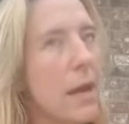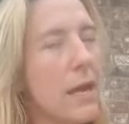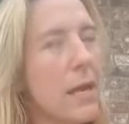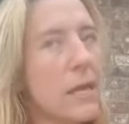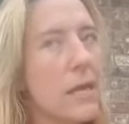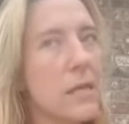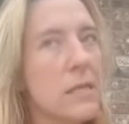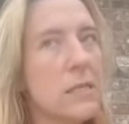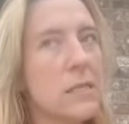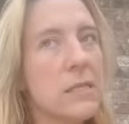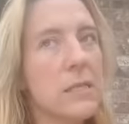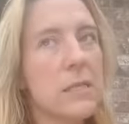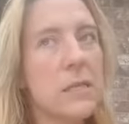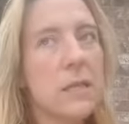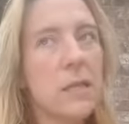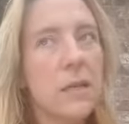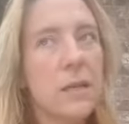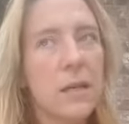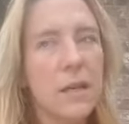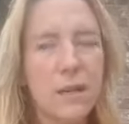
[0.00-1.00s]
And
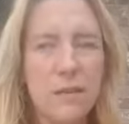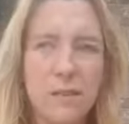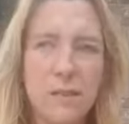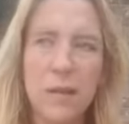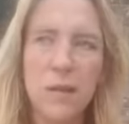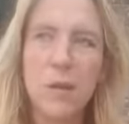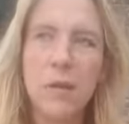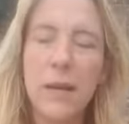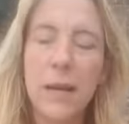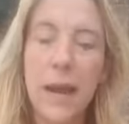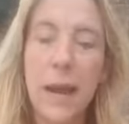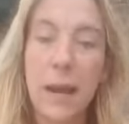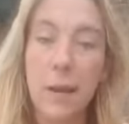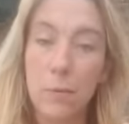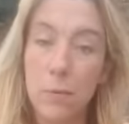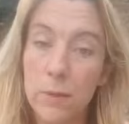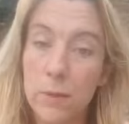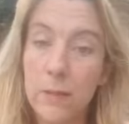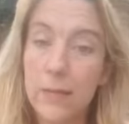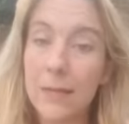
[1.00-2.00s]
it was like, okay,
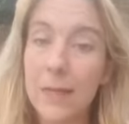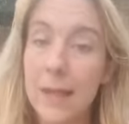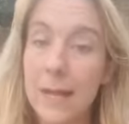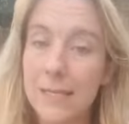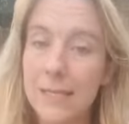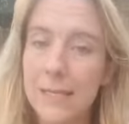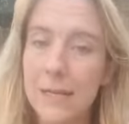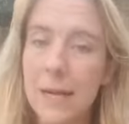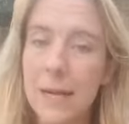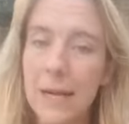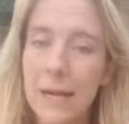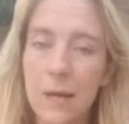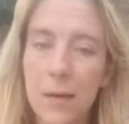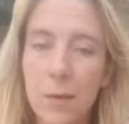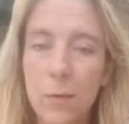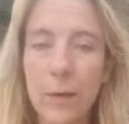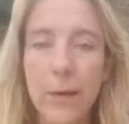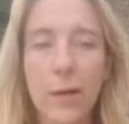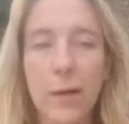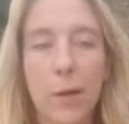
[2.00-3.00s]
well then last
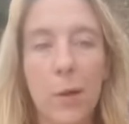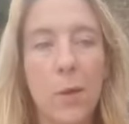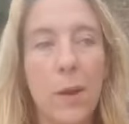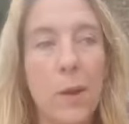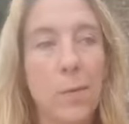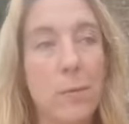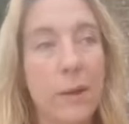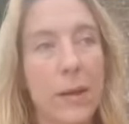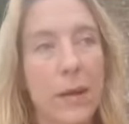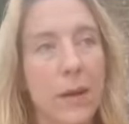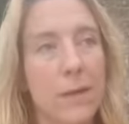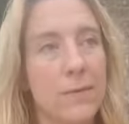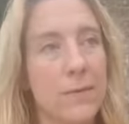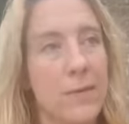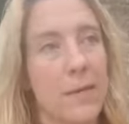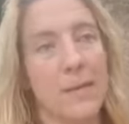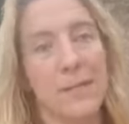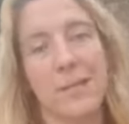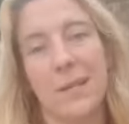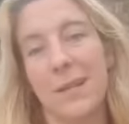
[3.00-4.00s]
night we go and we have
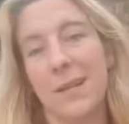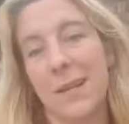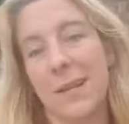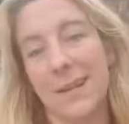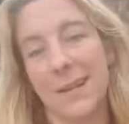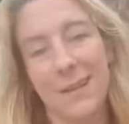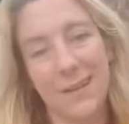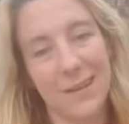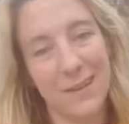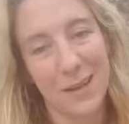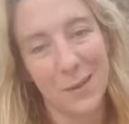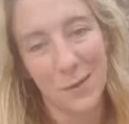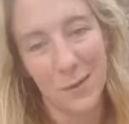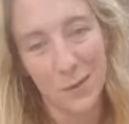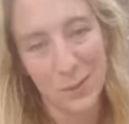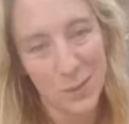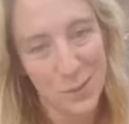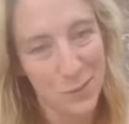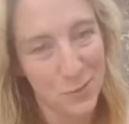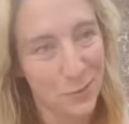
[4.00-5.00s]
sex in
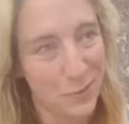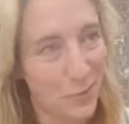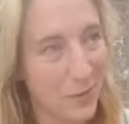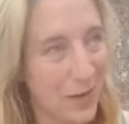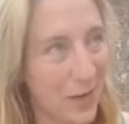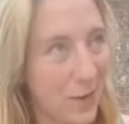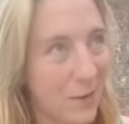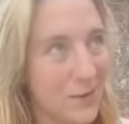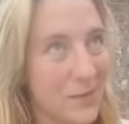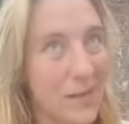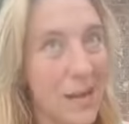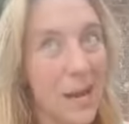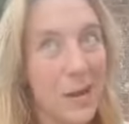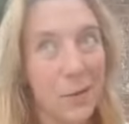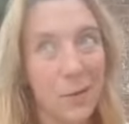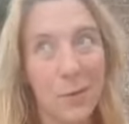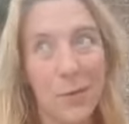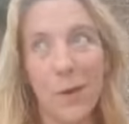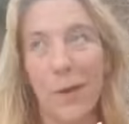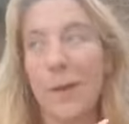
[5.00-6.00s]
another 2-3 hours.
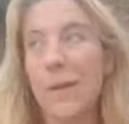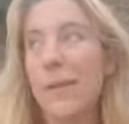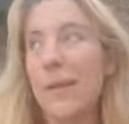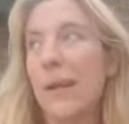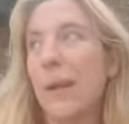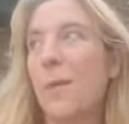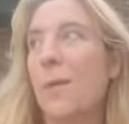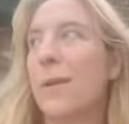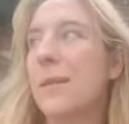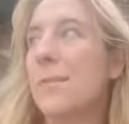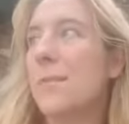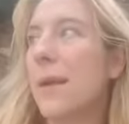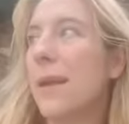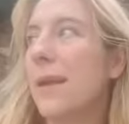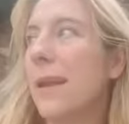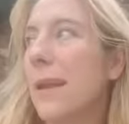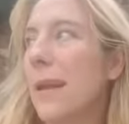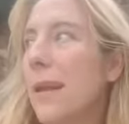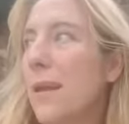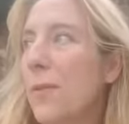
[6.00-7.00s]
I don't know. I think I went to
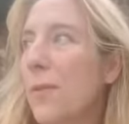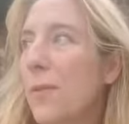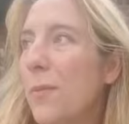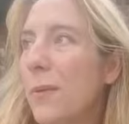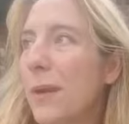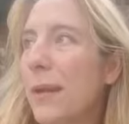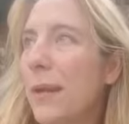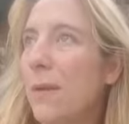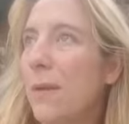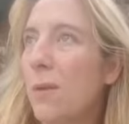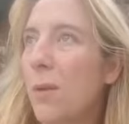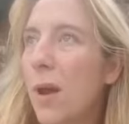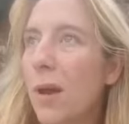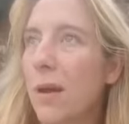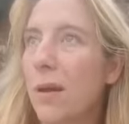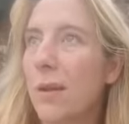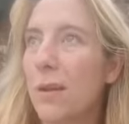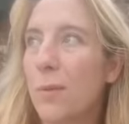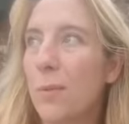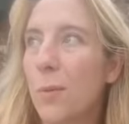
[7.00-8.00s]
bed like at 3
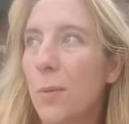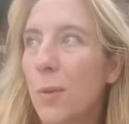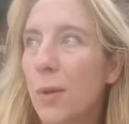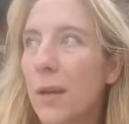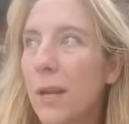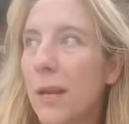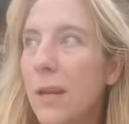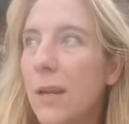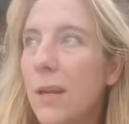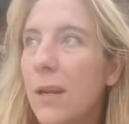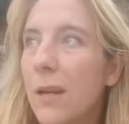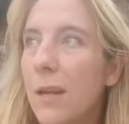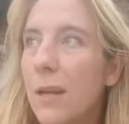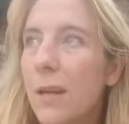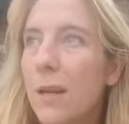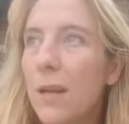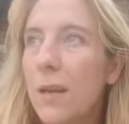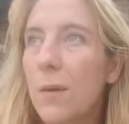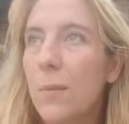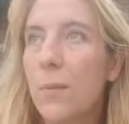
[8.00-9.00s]
o'clock in the morning
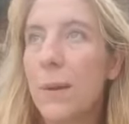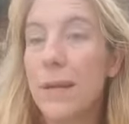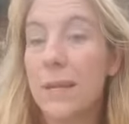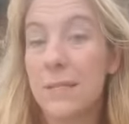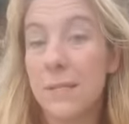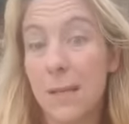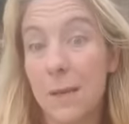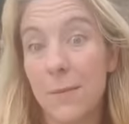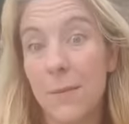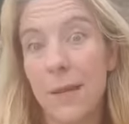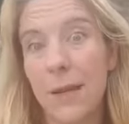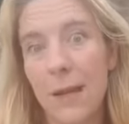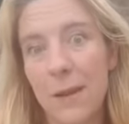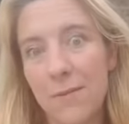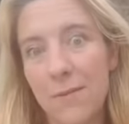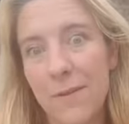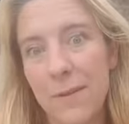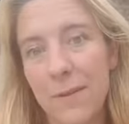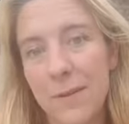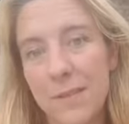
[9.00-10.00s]
by the time like
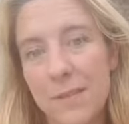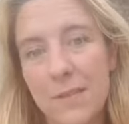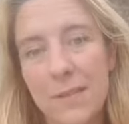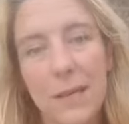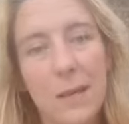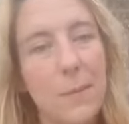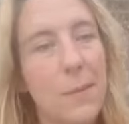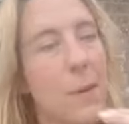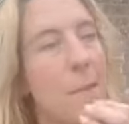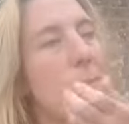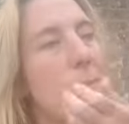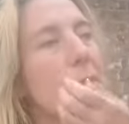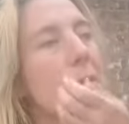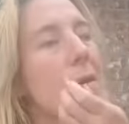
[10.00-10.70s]
I fell asleep.